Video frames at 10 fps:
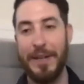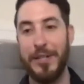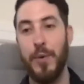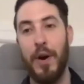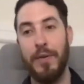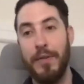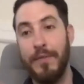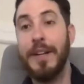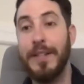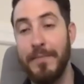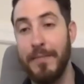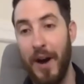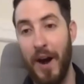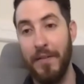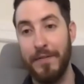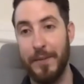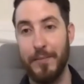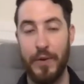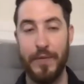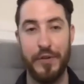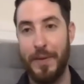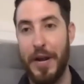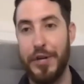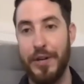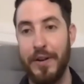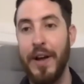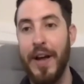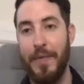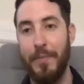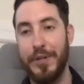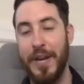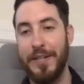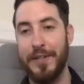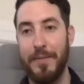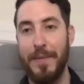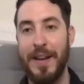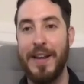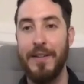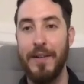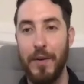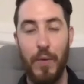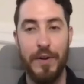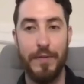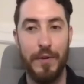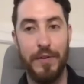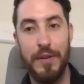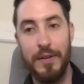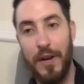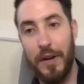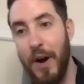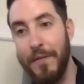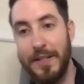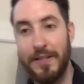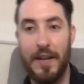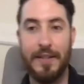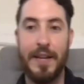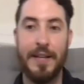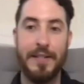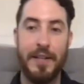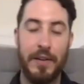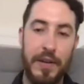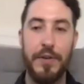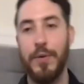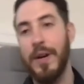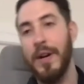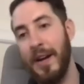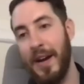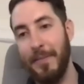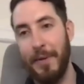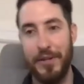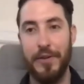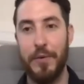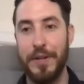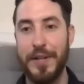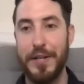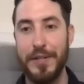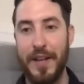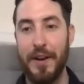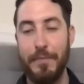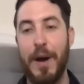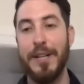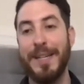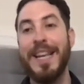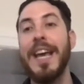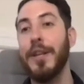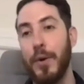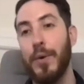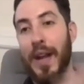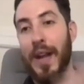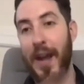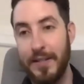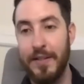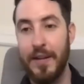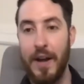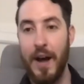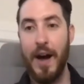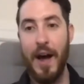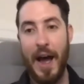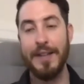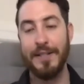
are the victim of some sort of discrimination, in which case there are many wonderful nonprofits like the ACLU and a bunch of other organizations that can possibly take your case as